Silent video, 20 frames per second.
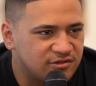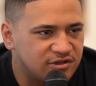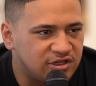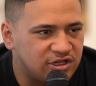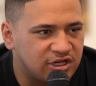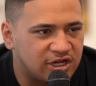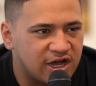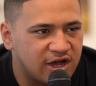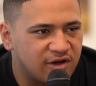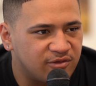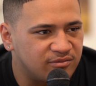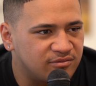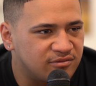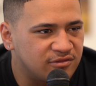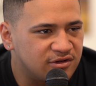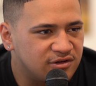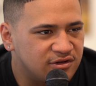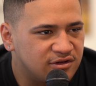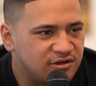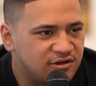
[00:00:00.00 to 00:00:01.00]
You can't
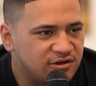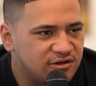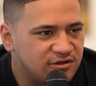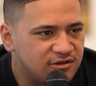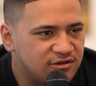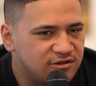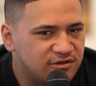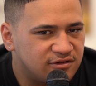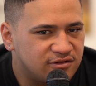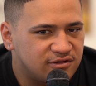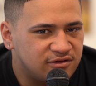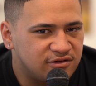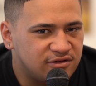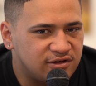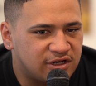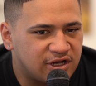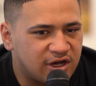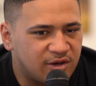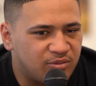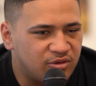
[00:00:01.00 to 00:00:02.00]

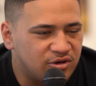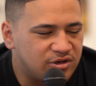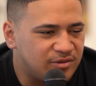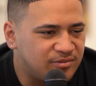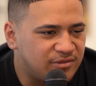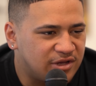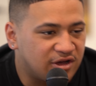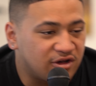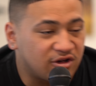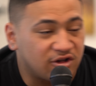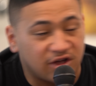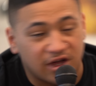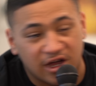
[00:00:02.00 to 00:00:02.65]
put them down.